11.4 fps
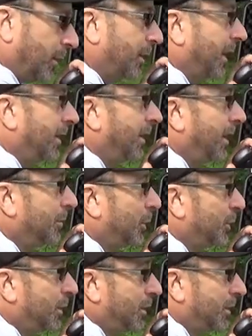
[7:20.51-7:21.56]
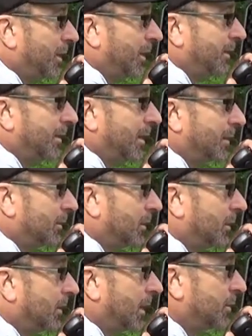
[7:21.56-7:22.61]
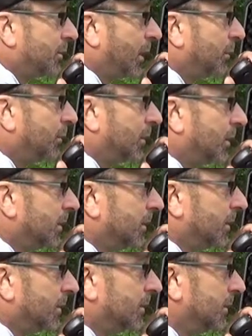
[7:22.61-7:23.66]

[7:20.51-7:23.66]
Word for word: Okay, yeah, appreciate the contact. Uh, actually, I was uh,